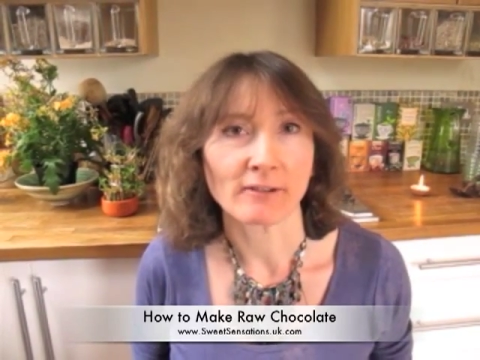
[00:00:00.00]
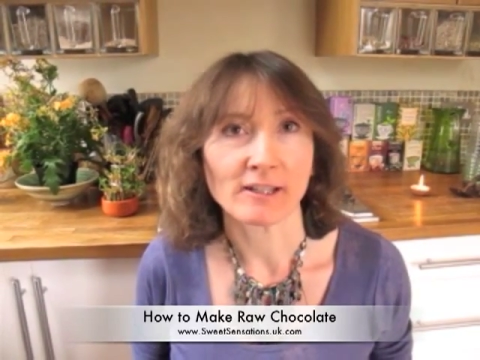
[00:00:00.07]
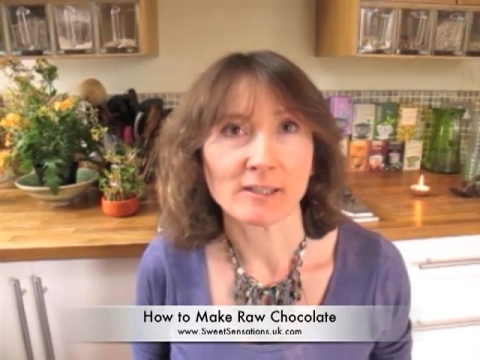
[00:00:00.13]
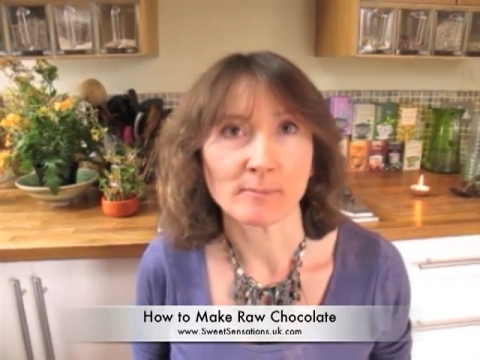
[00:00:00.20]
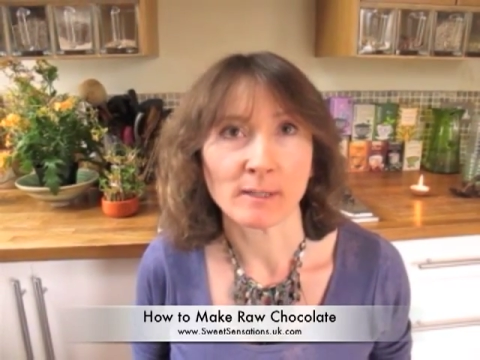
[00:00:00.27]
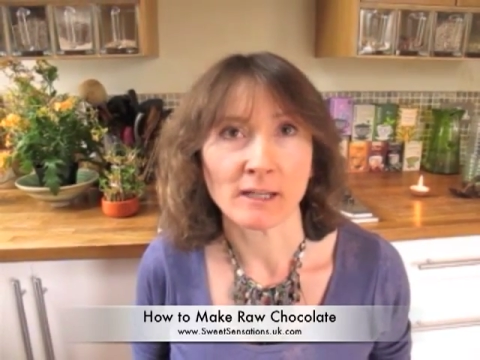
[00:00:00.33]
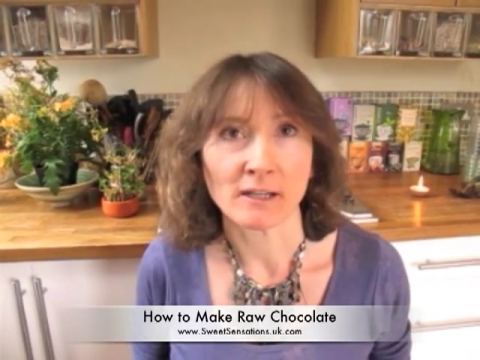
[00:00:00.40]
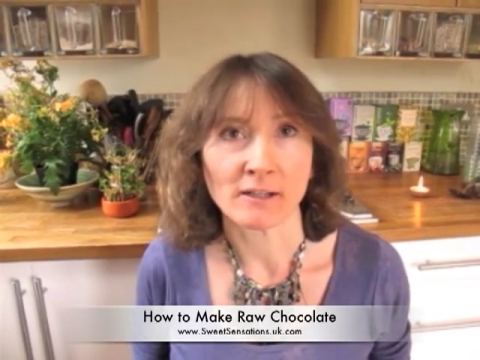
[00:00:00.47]

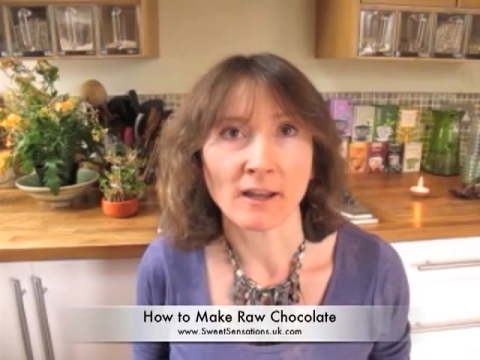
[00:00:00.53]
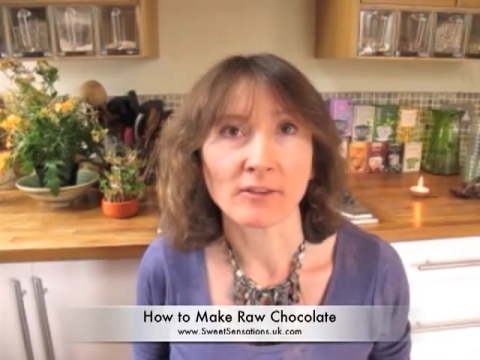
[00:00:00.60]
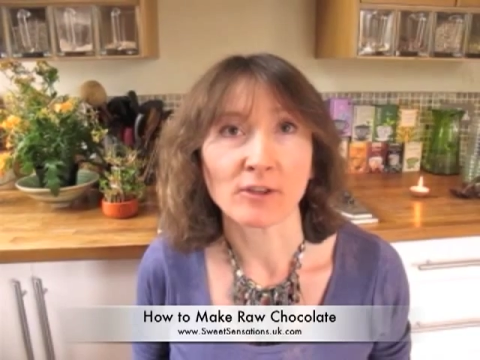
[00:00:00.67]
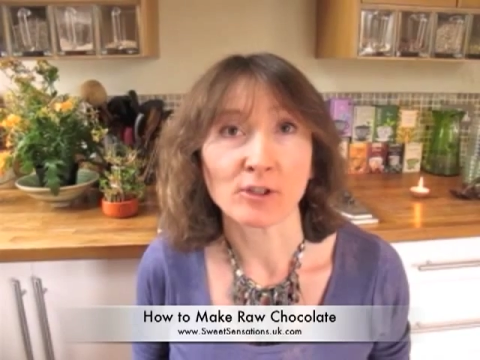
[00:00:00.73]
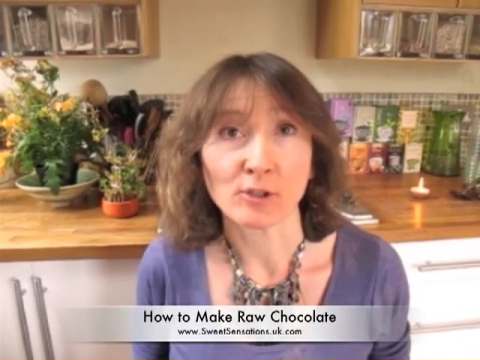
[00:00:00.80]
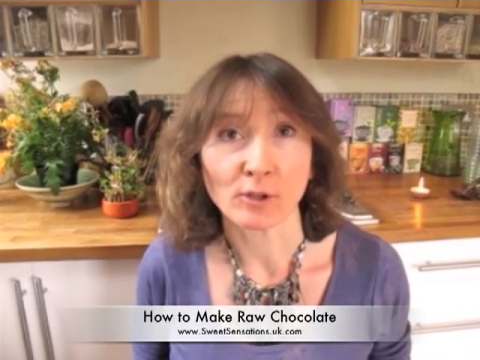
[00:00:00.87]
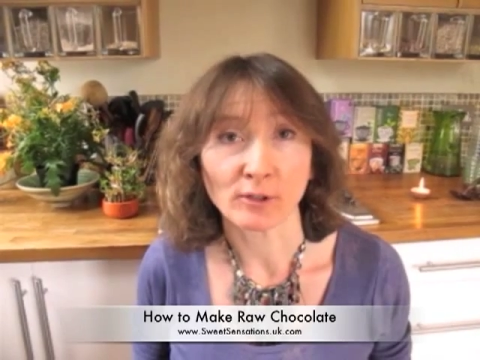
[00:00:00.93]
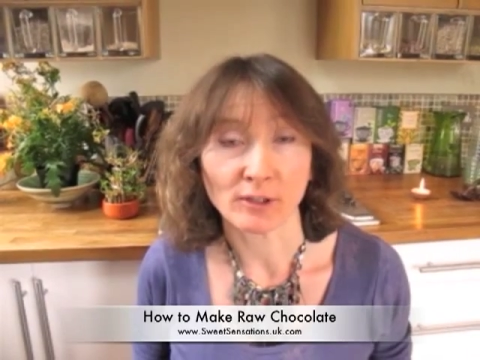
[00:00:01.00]
recipe and another
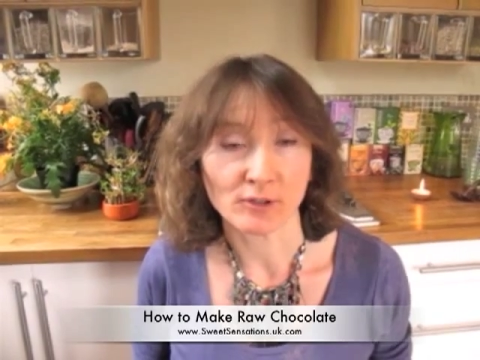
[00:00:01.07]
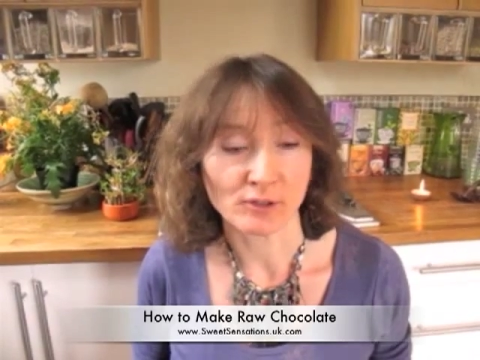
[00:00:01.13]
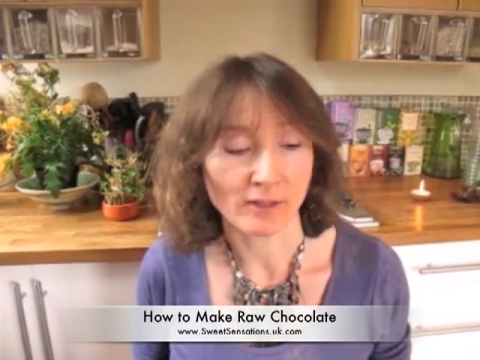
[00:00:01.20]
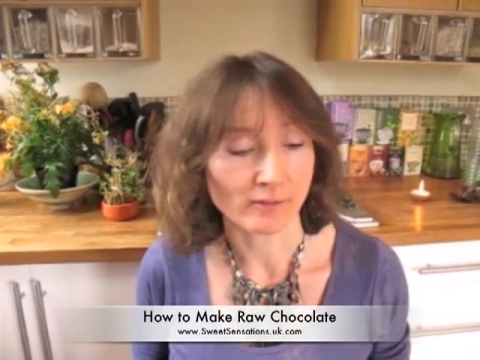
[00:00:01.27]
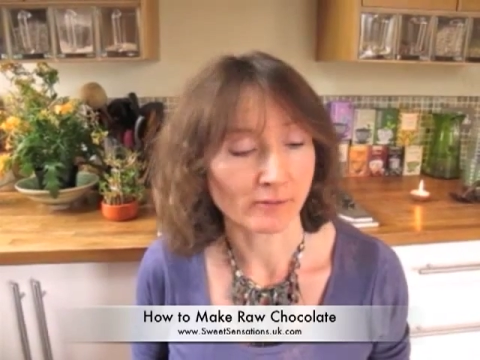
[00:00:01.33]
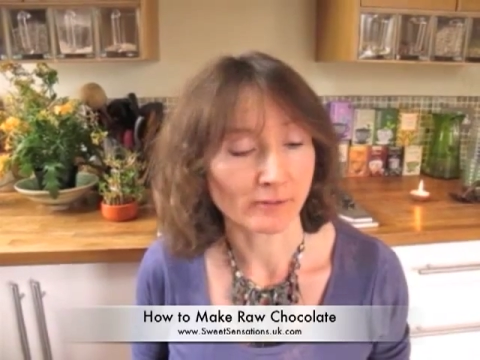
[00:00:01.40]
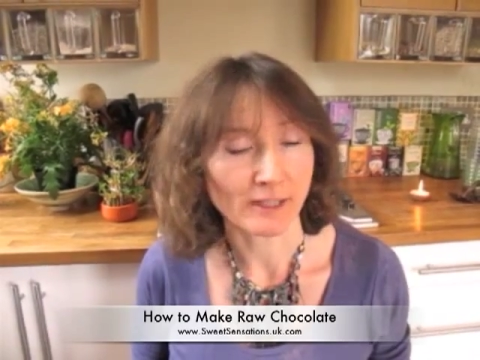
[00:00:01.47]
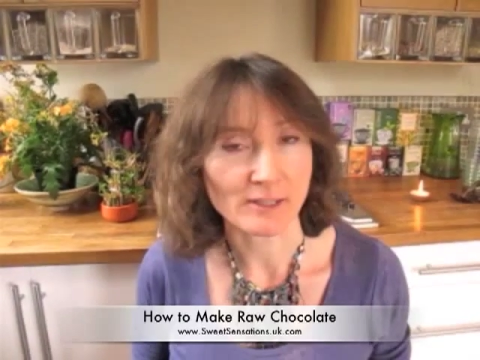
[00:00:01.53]
chocolate
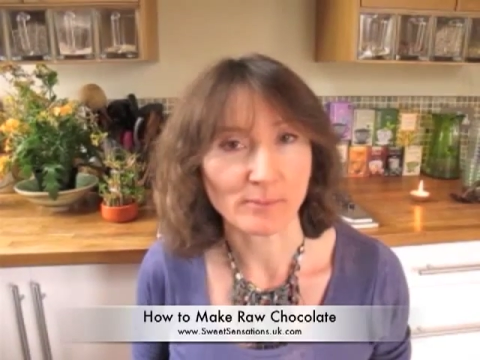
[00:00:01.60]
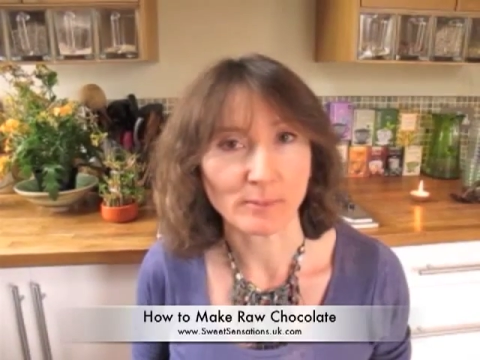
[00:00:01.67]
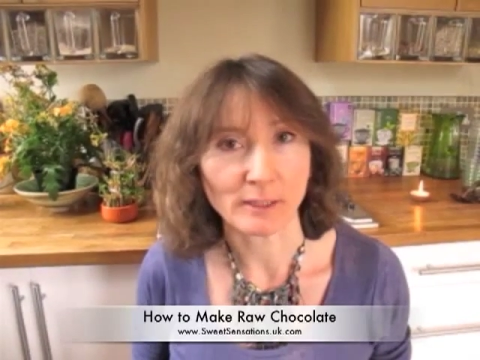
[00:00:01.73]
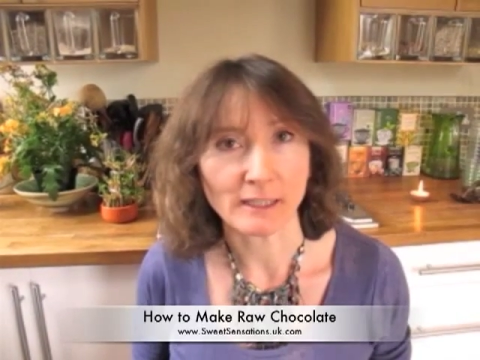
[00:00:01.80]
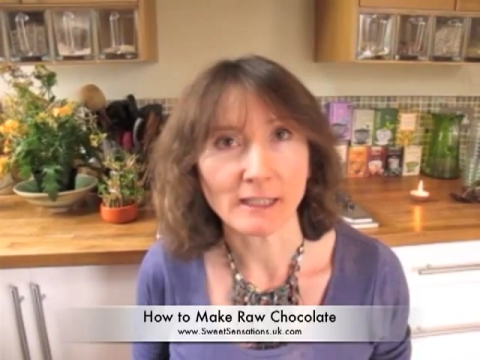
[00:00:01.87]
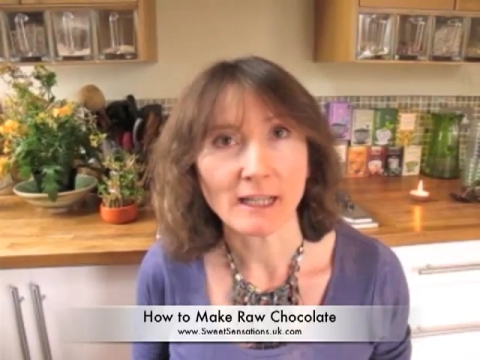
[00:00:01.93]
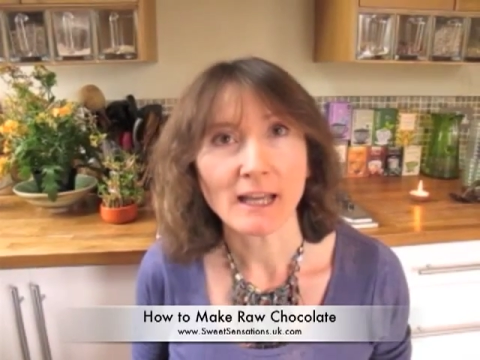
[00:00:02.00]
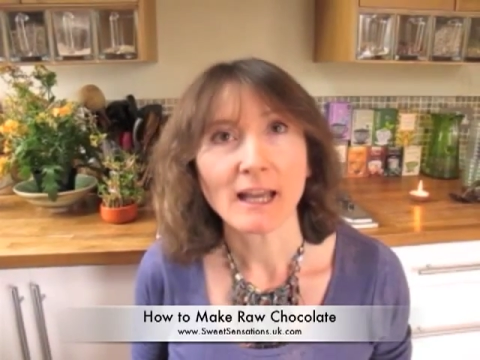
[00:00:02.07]
truffle
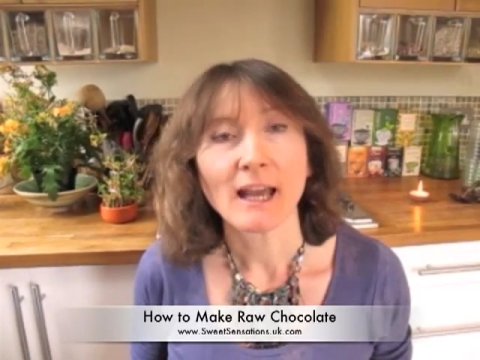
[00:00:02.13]
recipe.